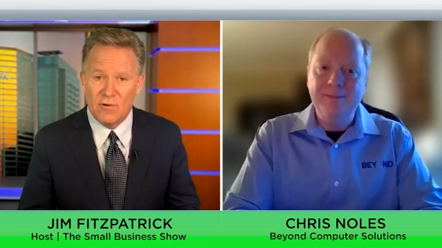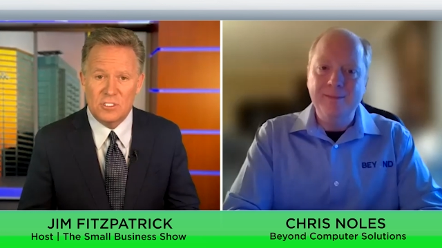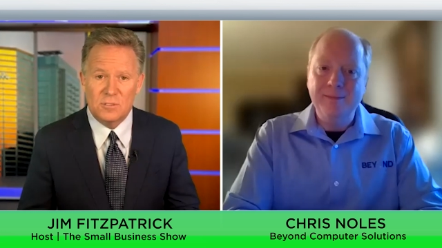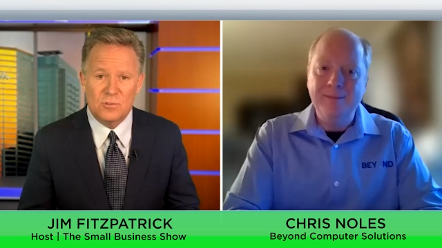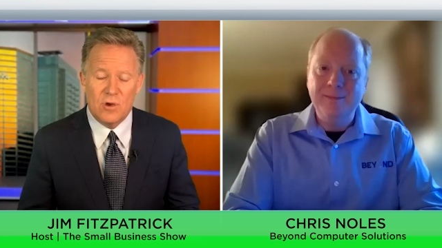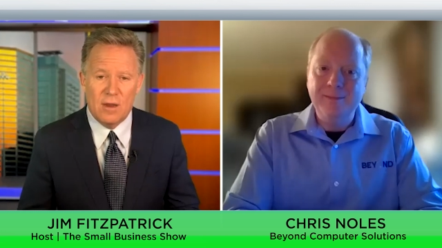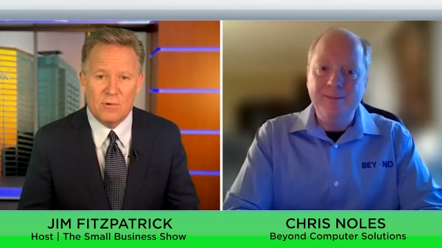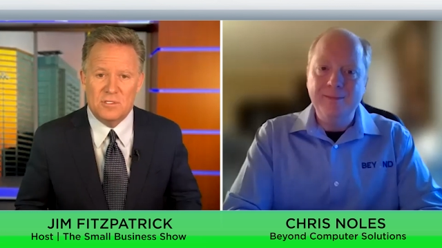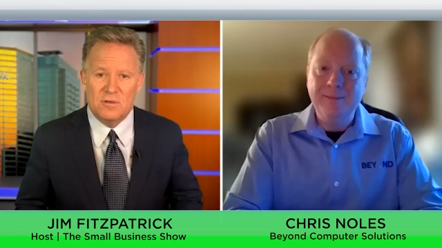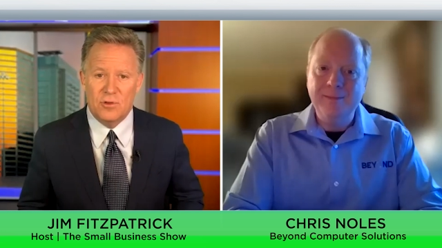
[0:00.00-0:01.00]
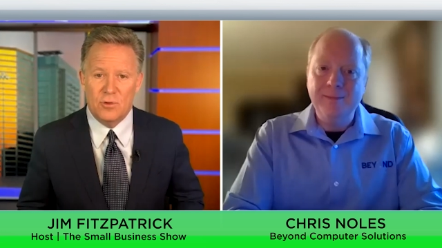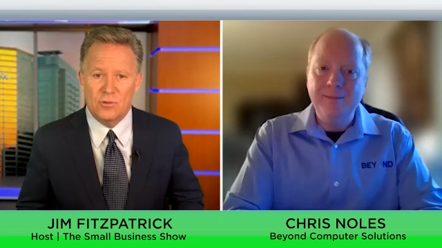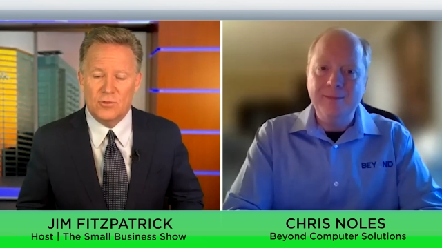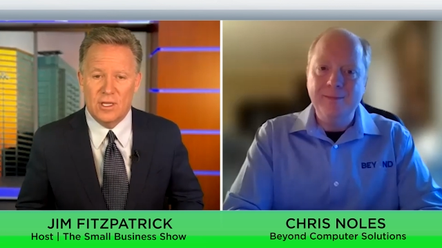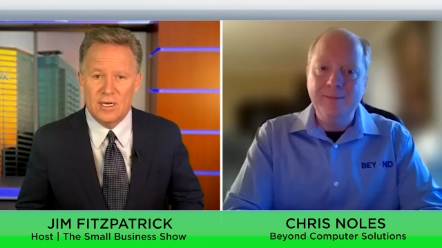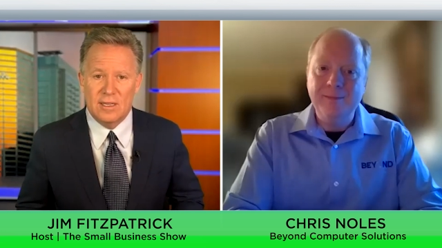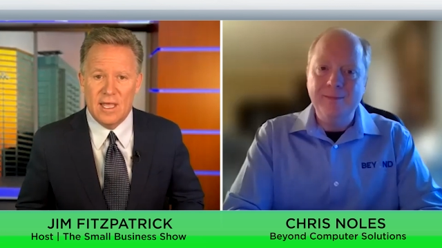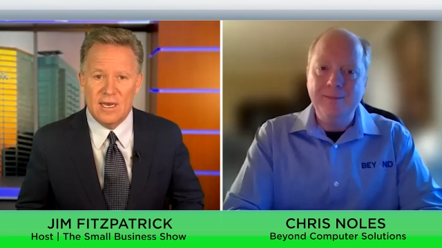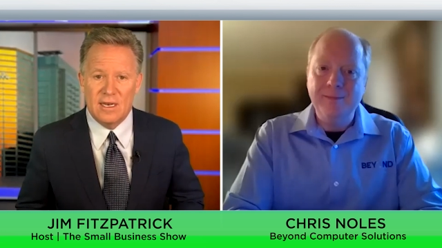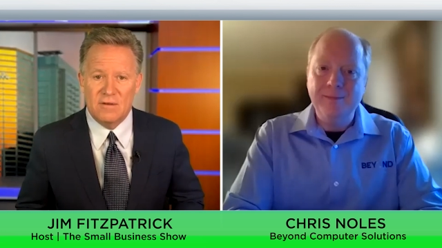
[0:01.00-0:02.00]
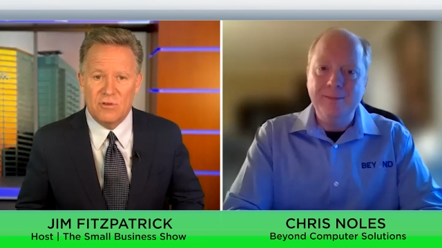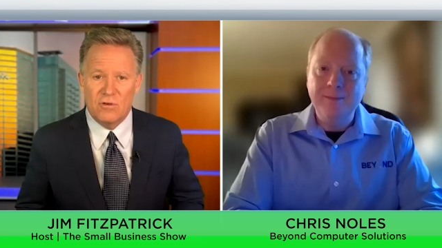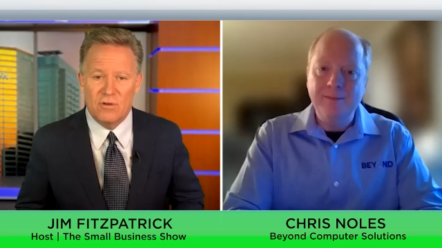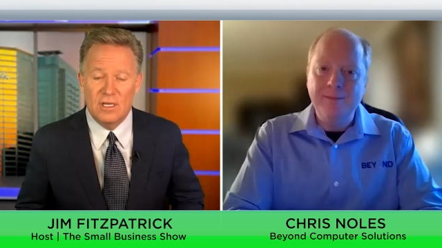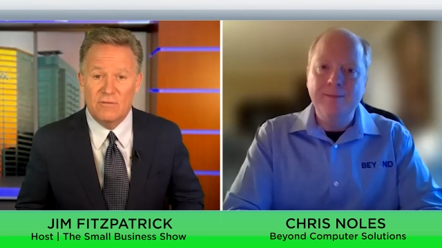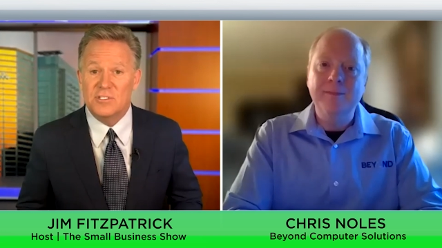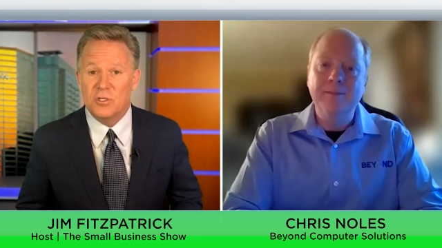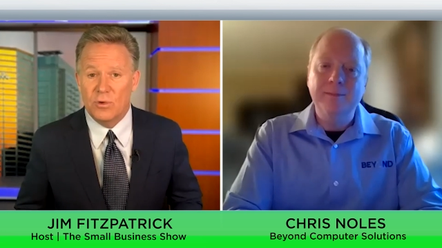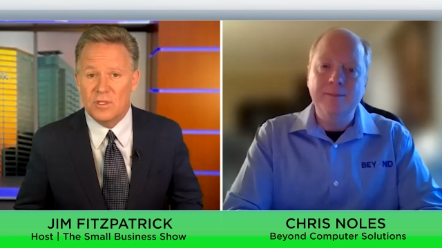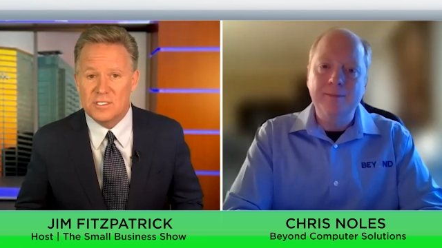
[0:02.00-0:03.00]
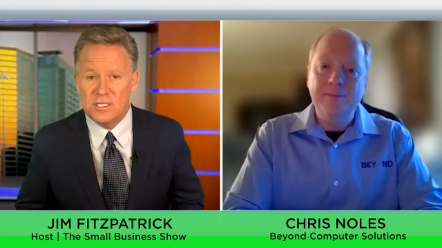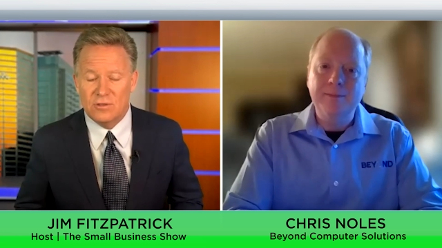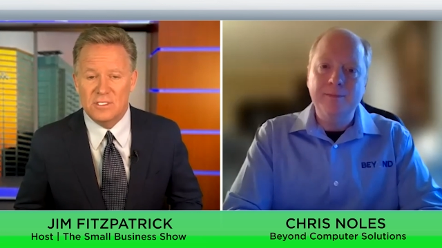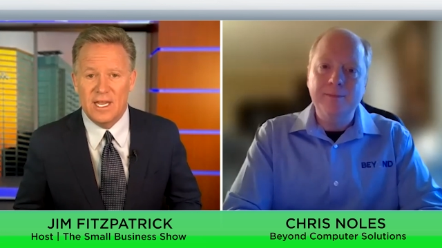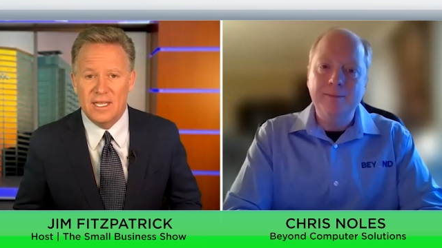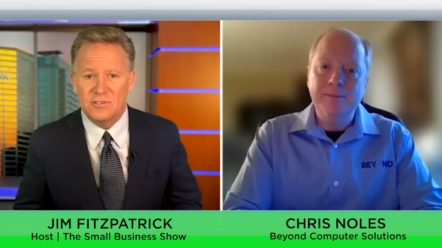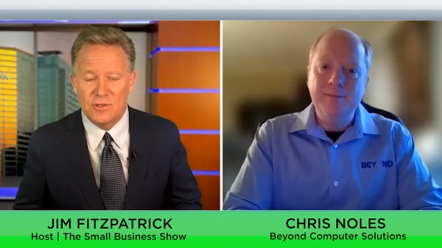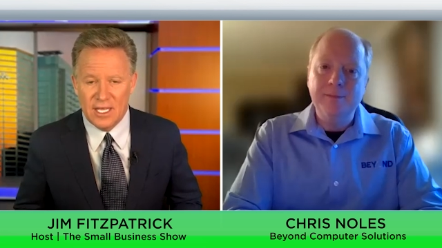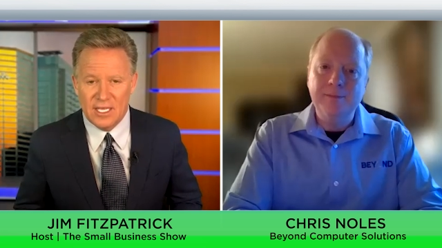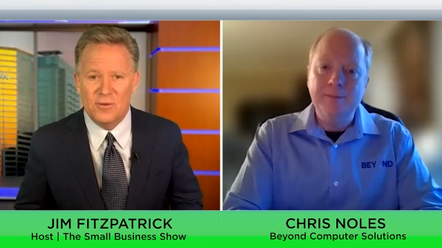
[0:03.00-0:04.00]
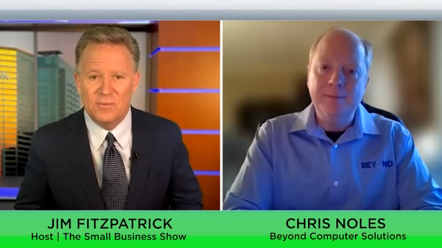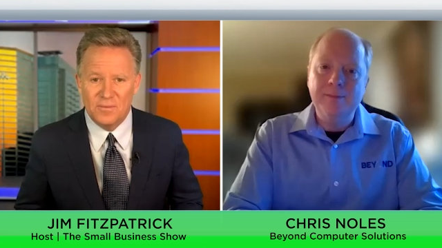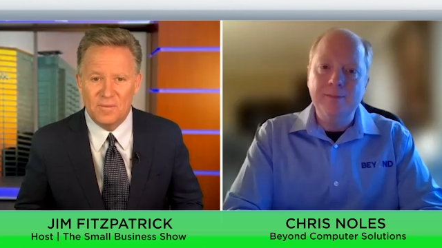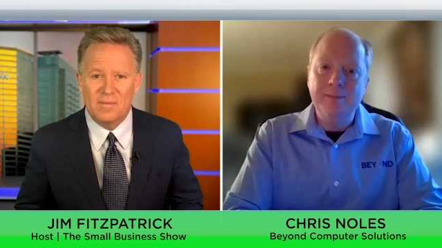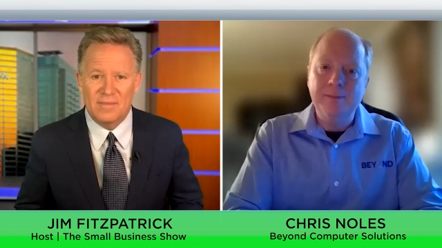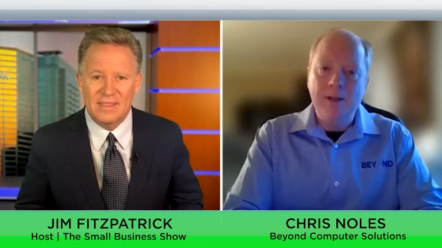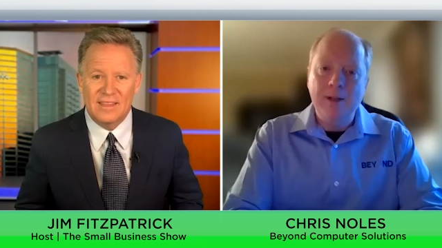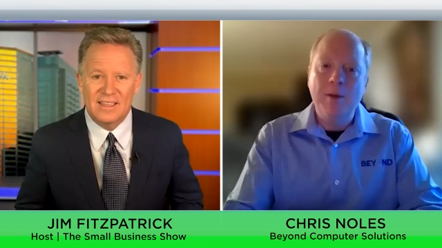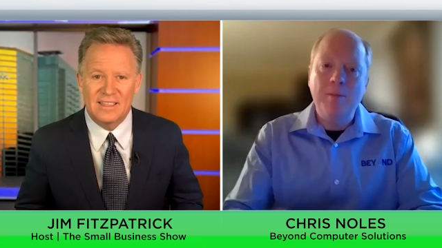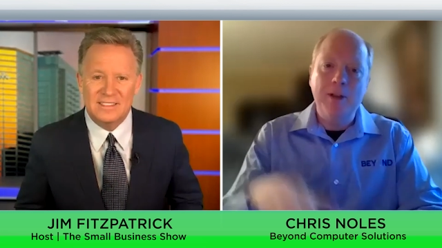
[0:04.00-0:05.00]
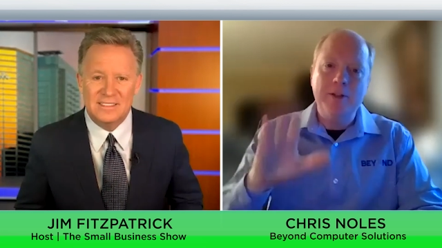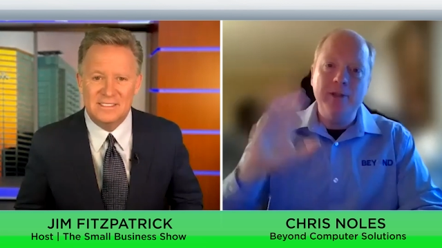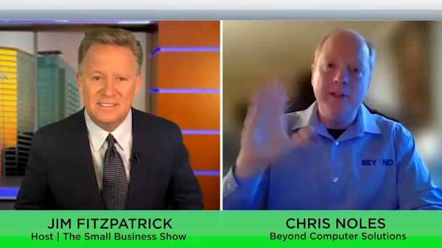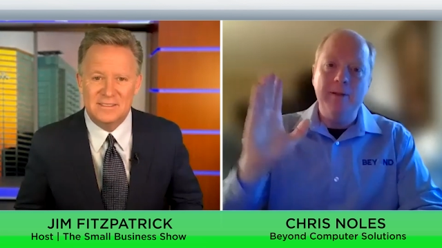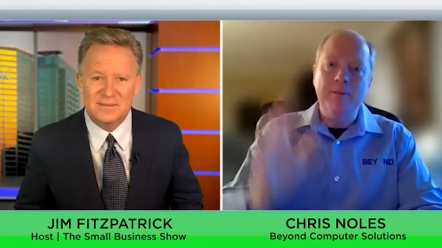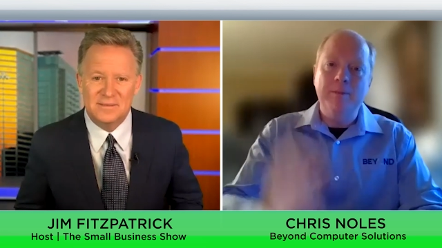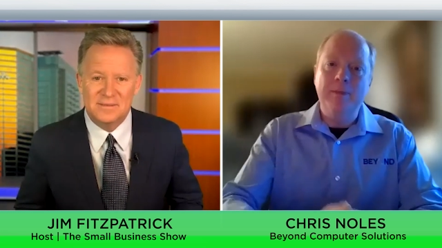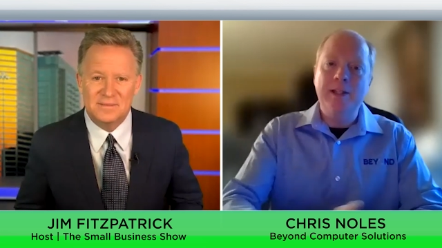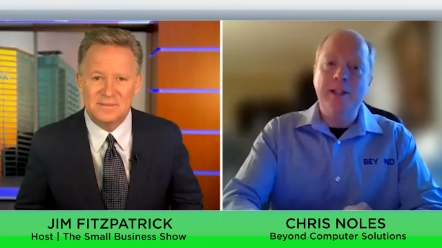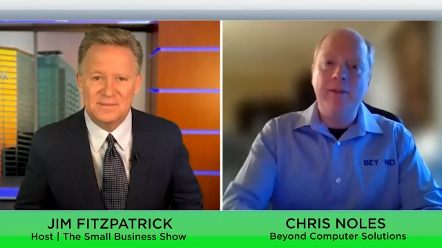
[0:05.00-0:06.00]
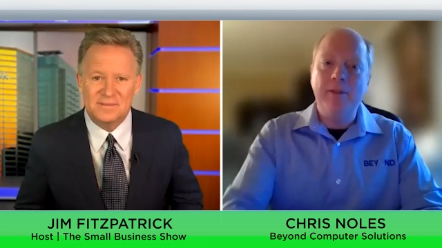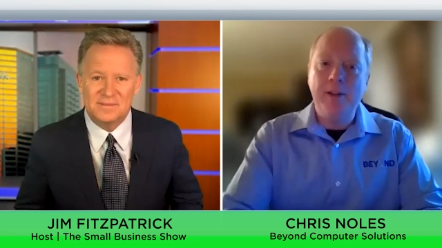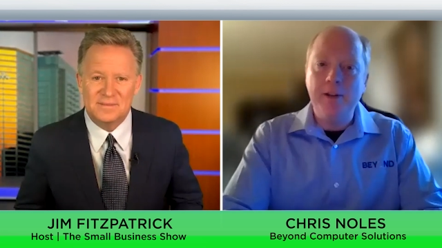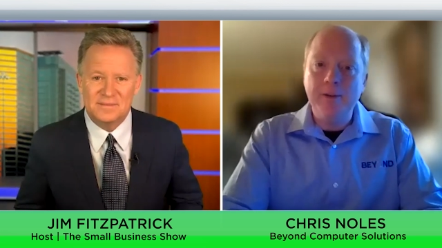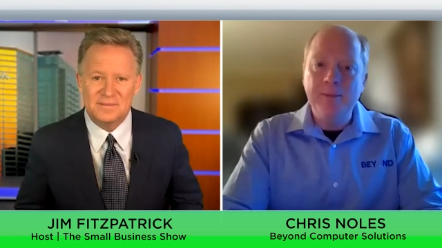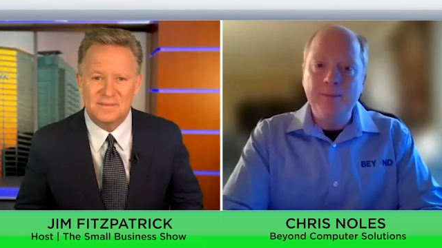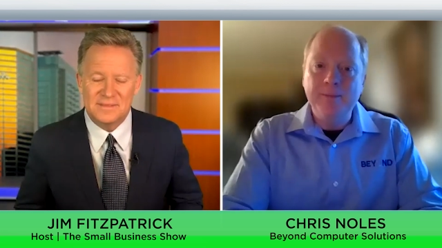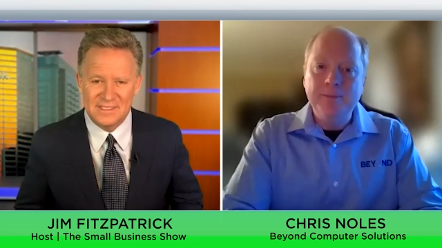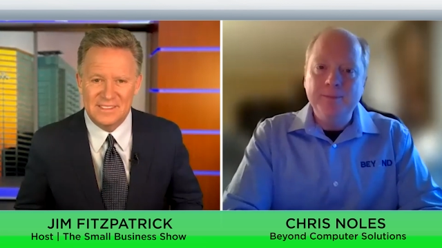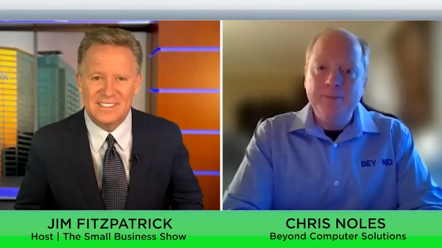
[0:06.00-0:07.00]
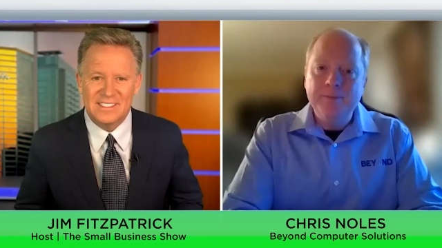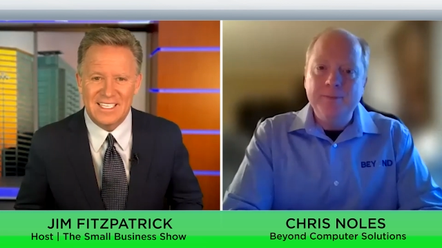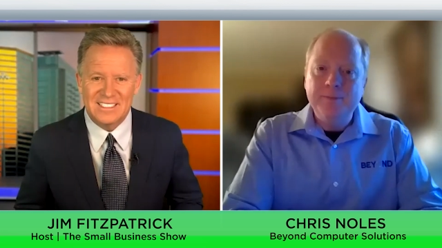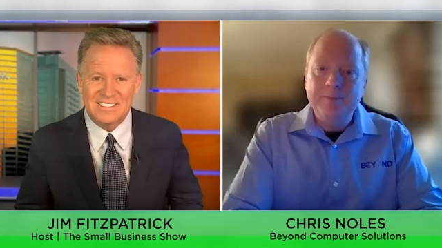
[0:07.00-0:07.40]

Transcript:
Speaker 1: our subscribers and viewers will get a lot out of your visit with us here today. So, thank you.
Speaker 2: My pleasure, Jim. Be safe out there.
Speaker 1: Thanks.